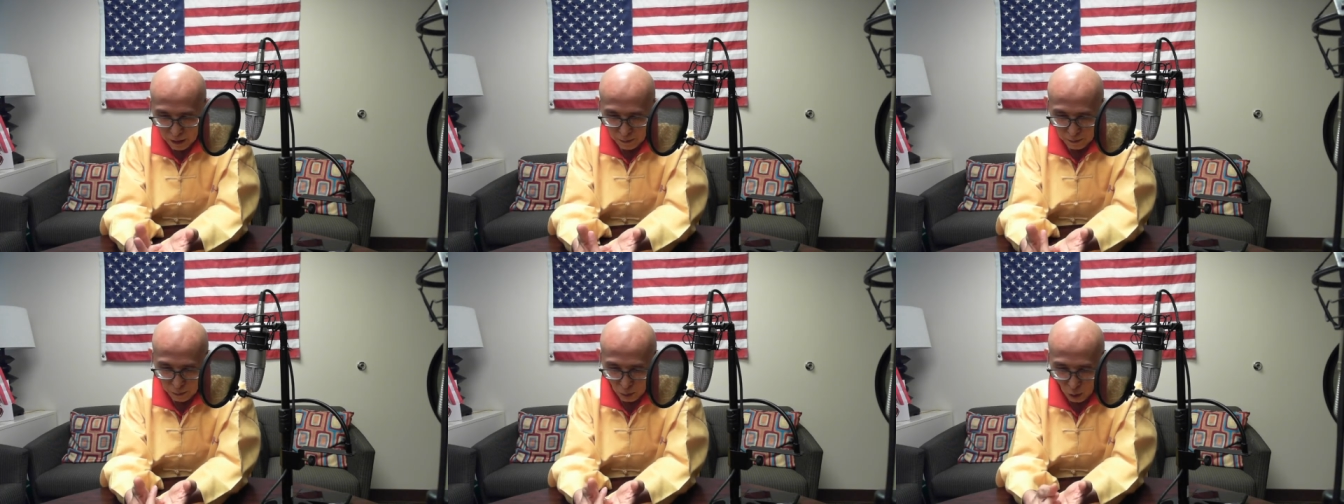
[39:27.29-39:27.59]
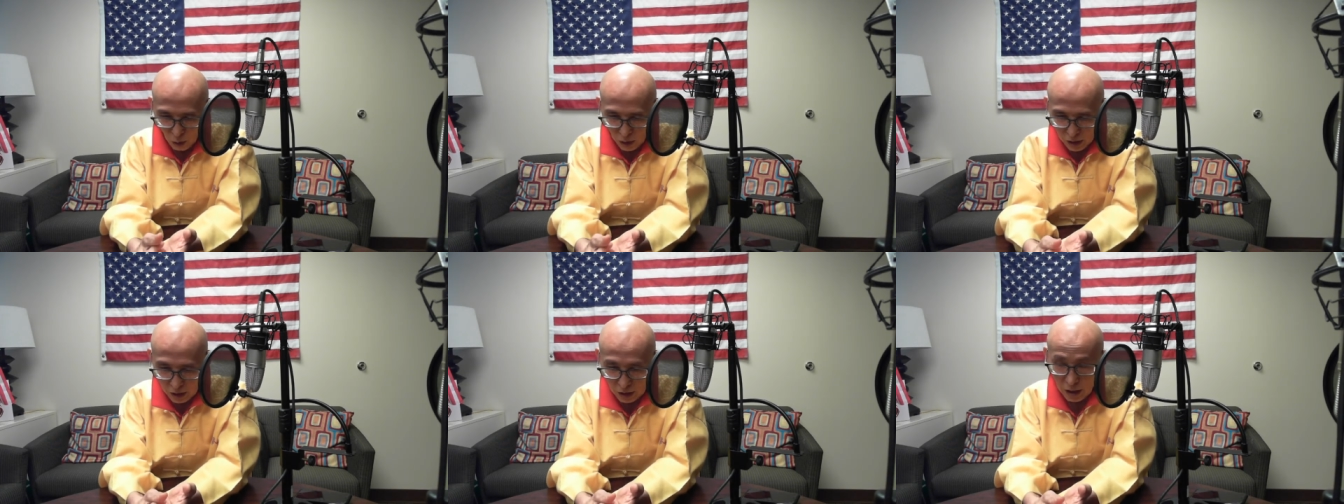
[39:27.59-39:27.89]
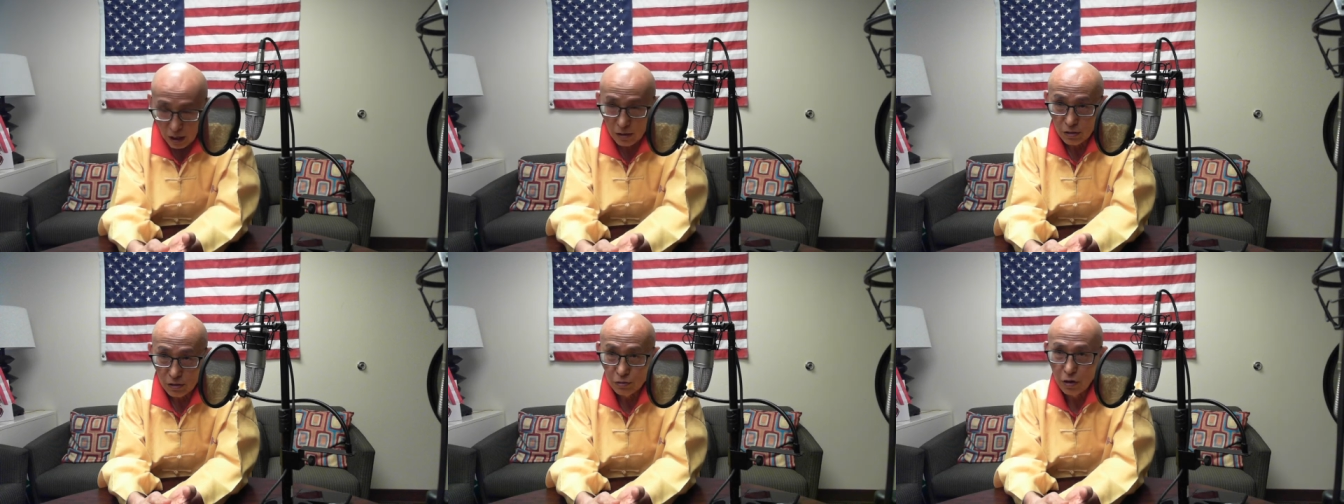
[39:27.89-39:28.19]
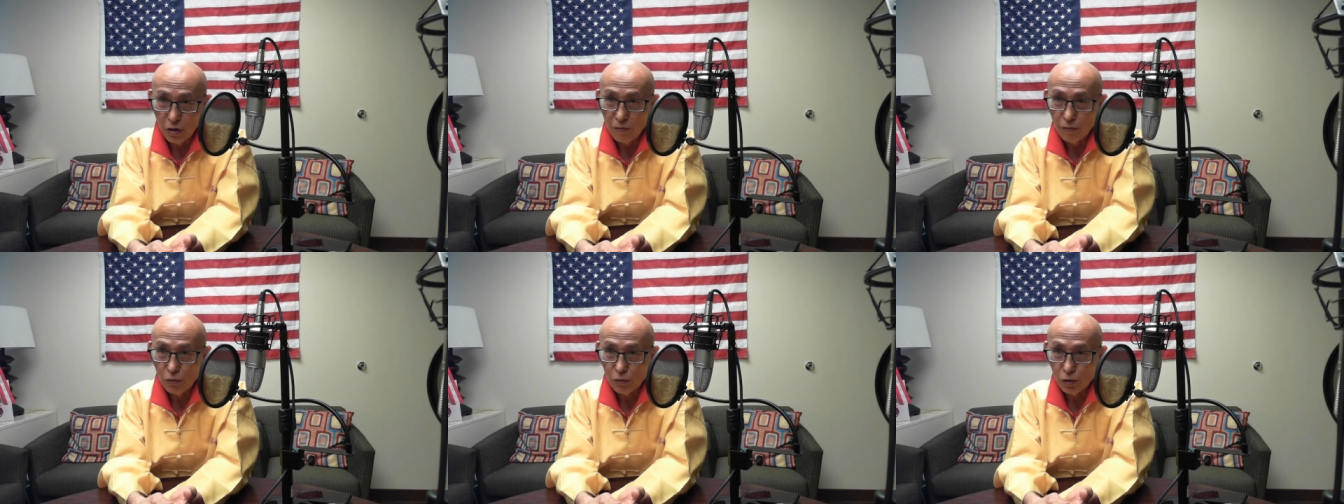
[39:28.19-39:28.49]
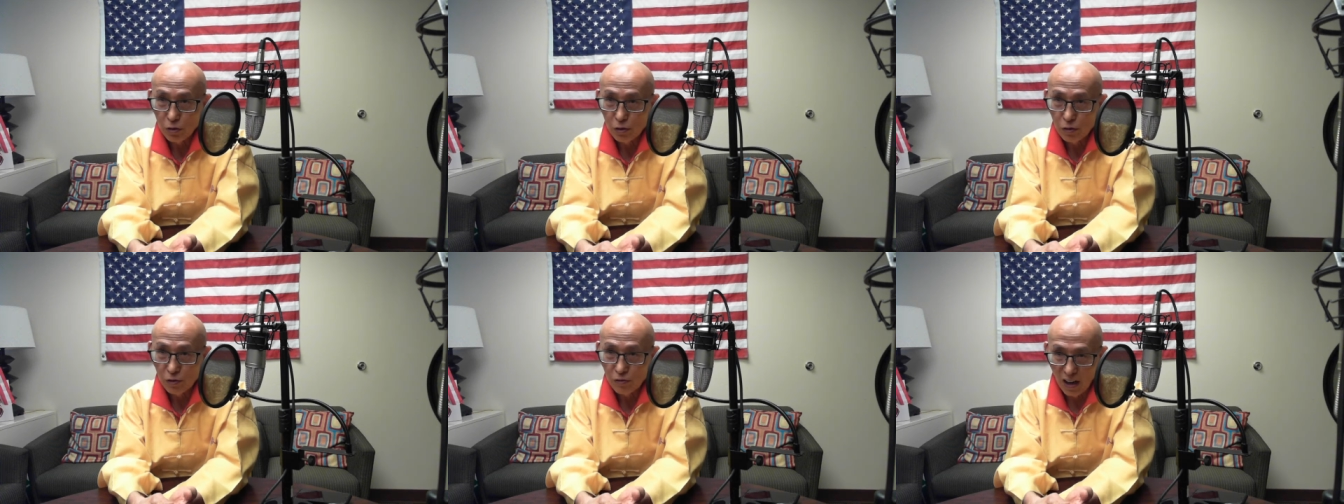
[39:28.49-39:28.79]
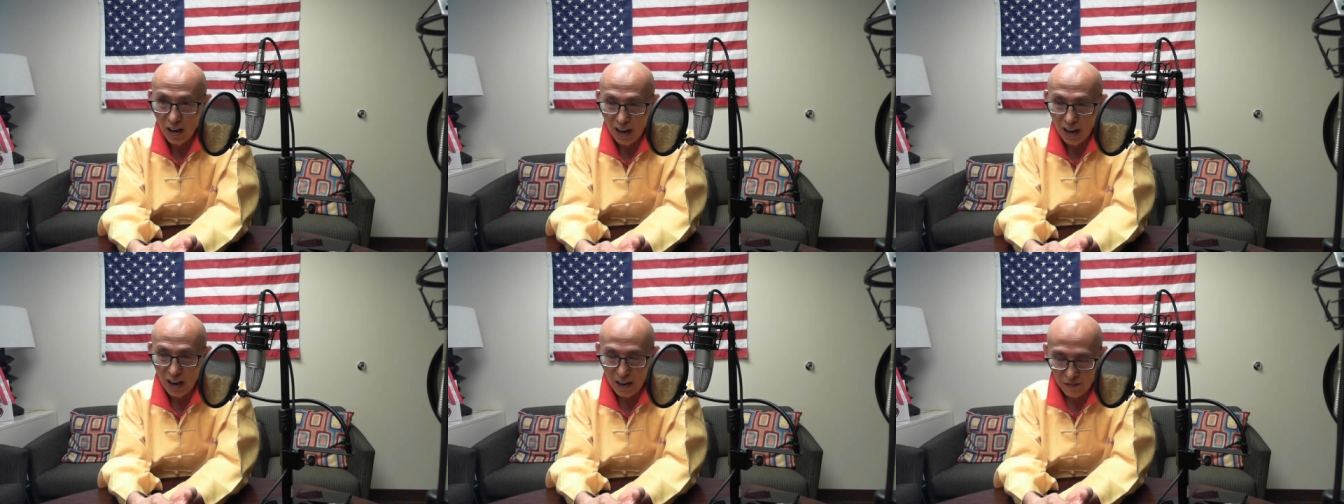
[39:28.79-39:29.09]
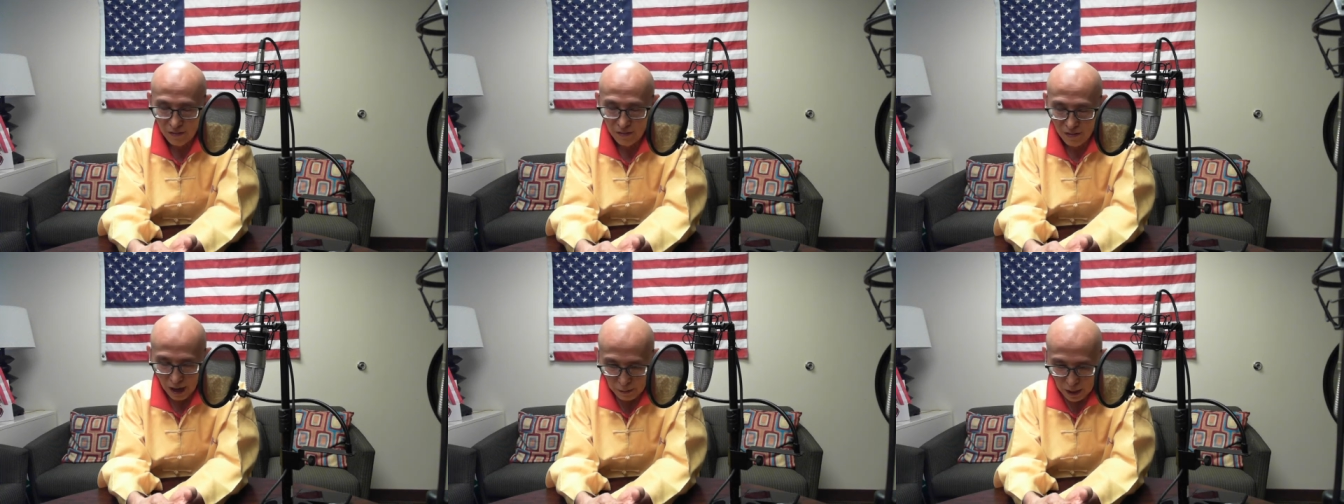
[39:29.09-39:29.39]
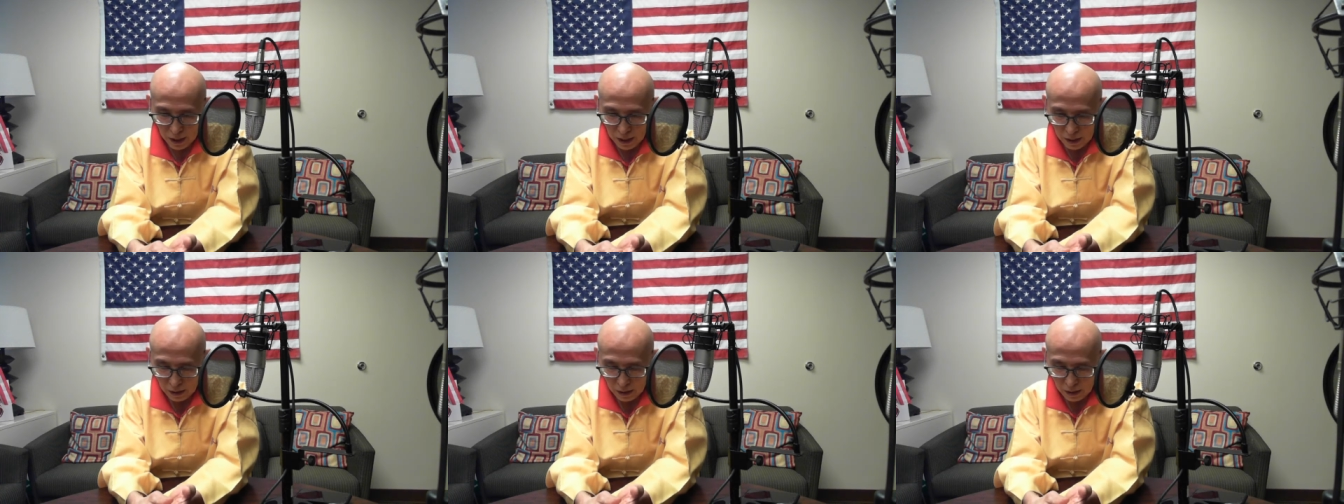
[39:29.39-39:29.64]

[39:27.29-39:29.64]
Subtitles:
born in a counter-revolutionary family,